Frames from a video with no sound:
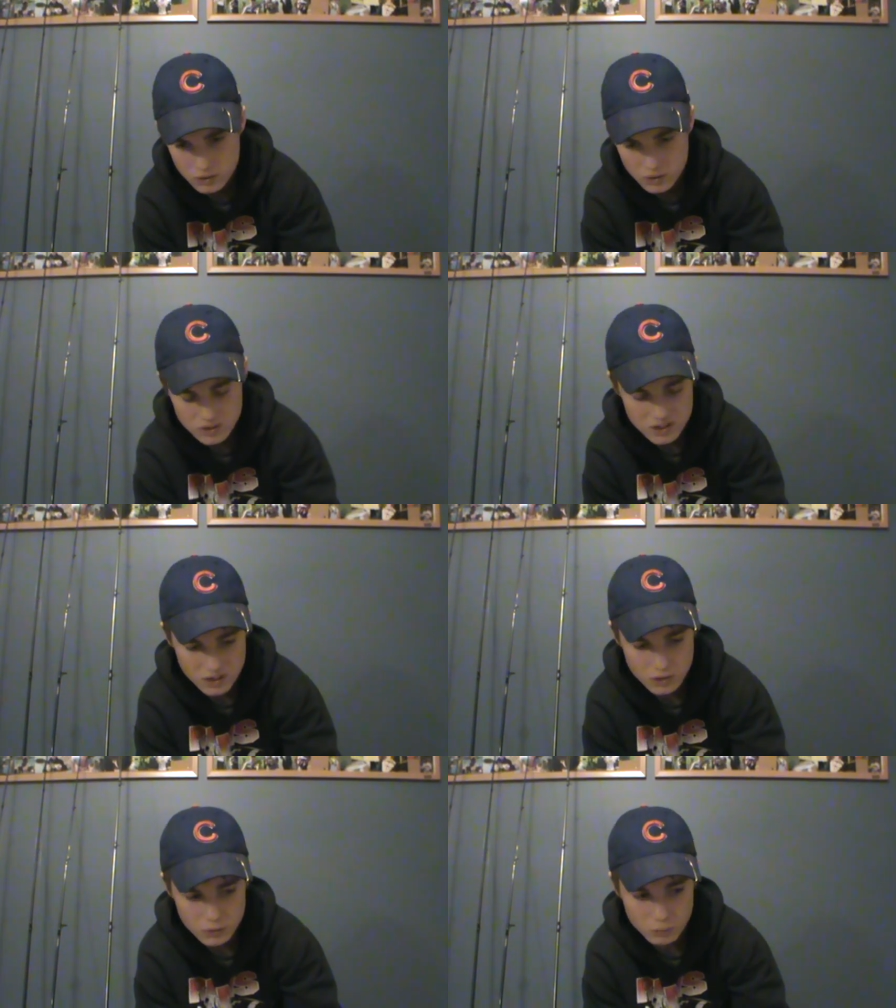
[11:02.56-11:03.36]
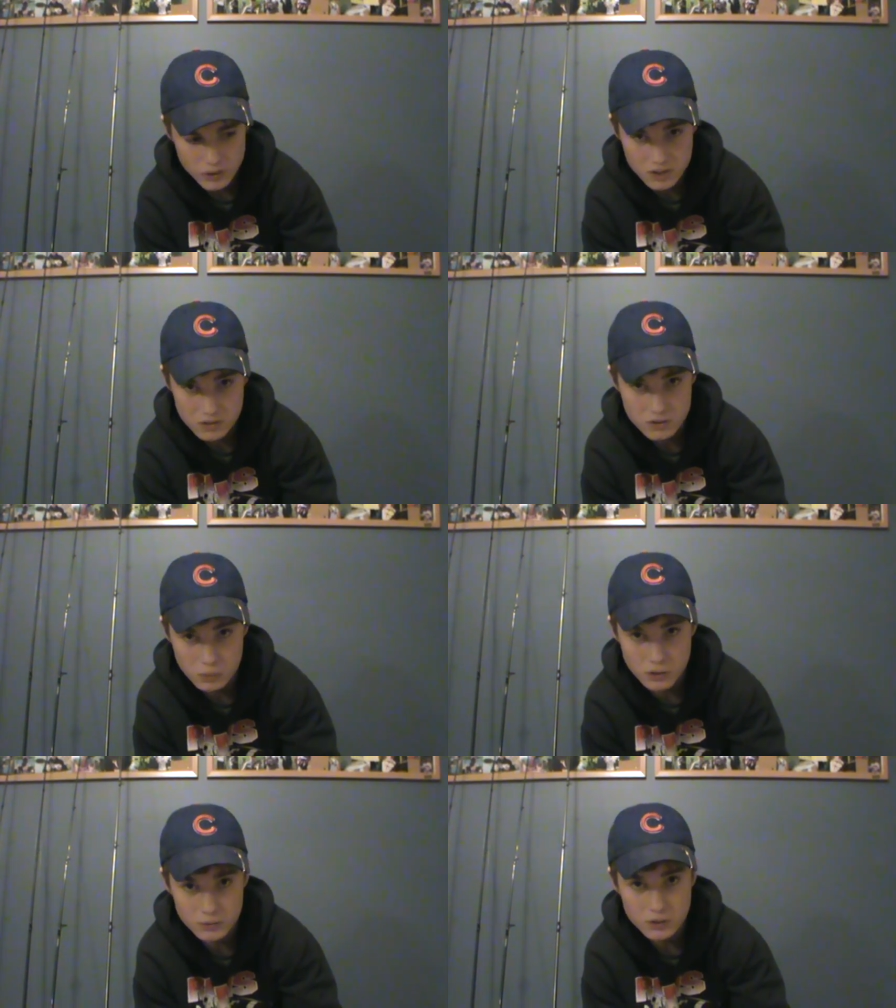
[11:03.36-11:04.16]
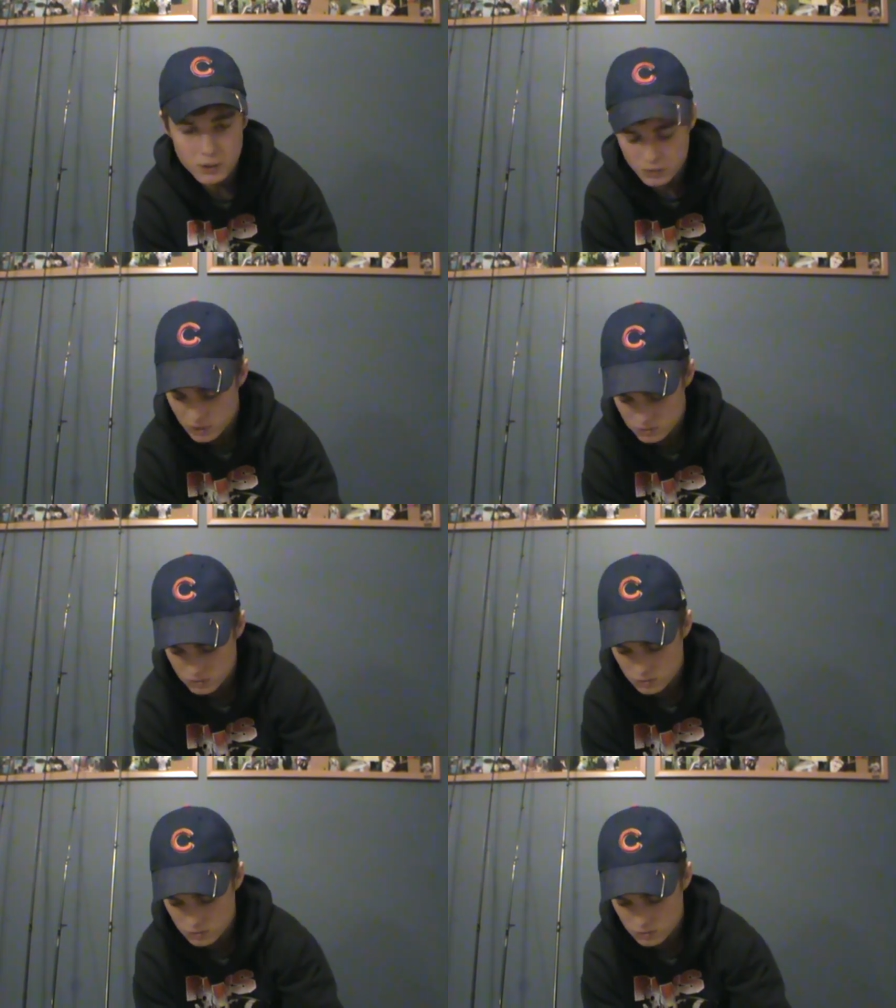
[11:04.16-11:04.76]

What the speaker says: Senko rings or whatever the guys are